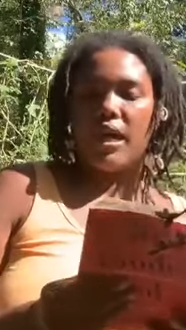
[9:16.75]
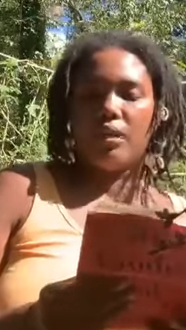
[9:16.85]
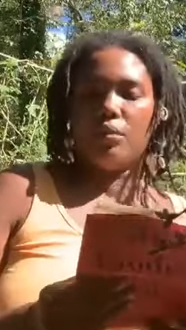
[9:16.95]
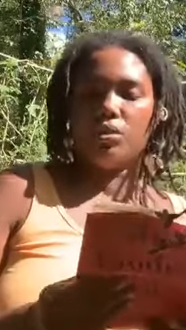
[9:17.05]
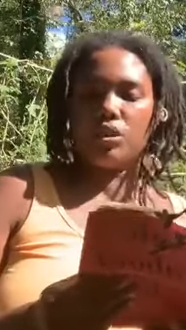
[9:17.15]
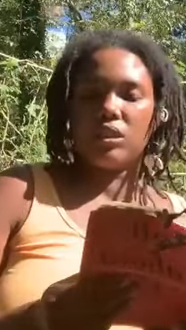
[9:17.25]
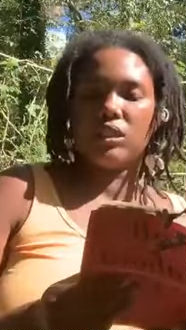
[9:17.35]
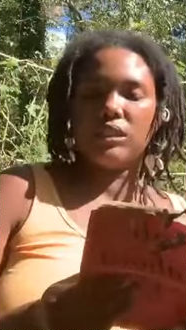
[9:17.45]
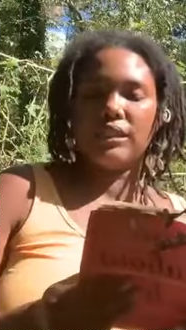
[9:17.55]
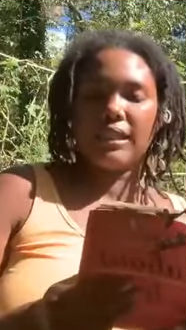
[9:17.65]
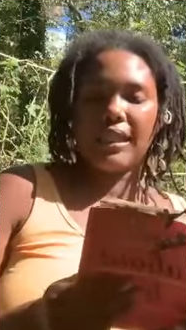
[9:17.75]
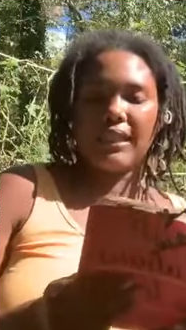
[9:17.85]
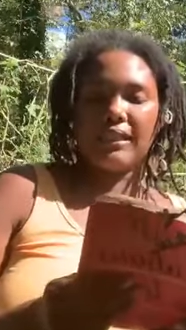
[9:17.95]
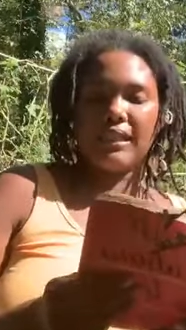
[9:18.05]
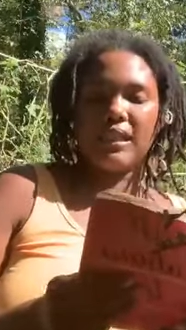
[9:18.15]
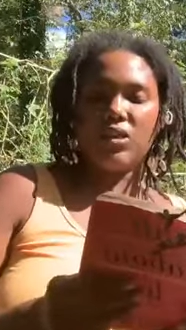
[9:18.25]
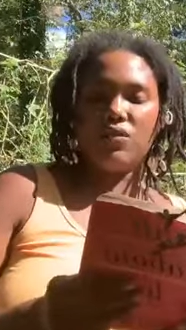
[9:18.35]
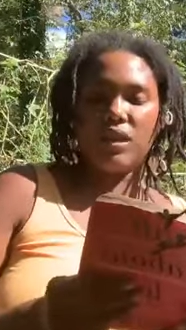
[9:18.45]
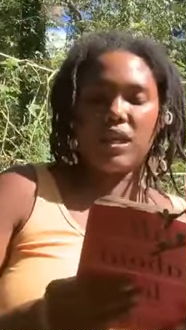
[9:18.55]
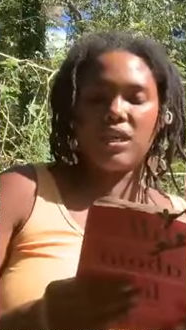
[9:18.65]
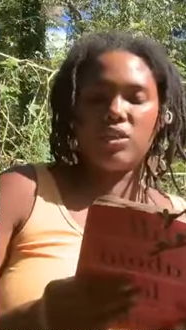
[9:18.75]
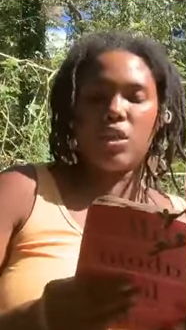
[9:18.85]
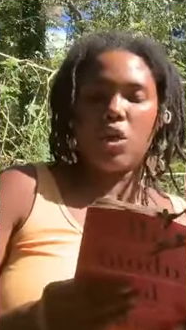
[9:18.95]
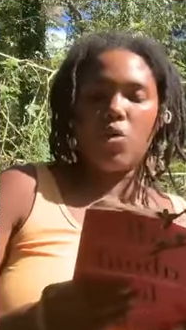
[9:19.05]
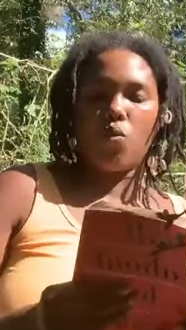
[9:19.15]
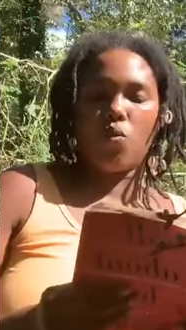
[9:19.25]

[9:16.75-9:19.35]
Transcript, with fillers: and emotionally neglected even as